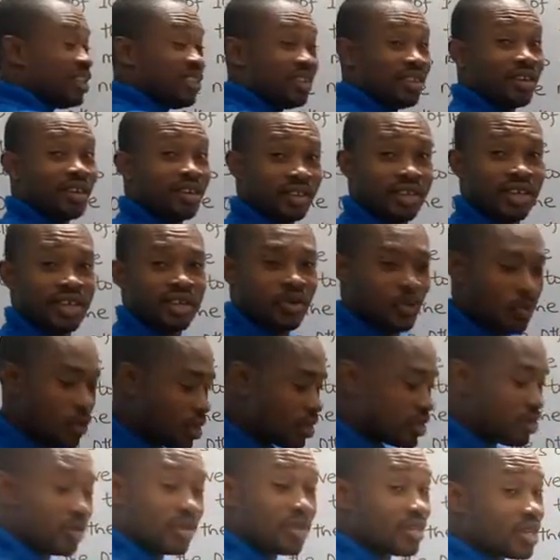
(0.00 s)
In other
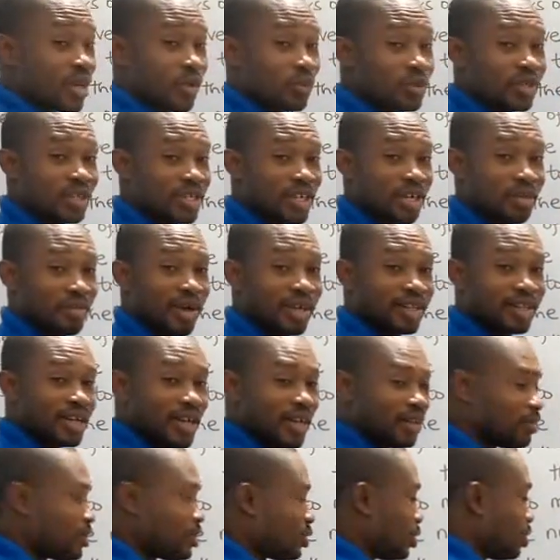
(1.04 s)
questions, I won't take my
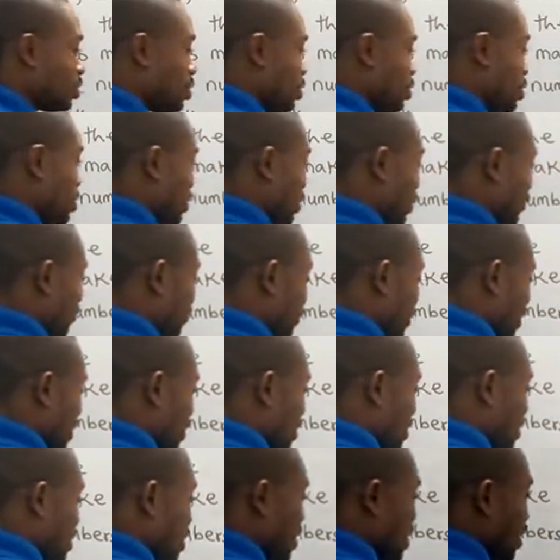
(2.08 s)
time to show you all of
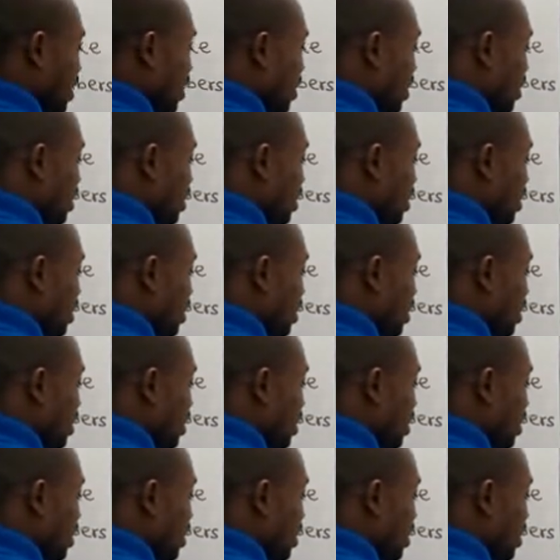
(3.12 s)
these.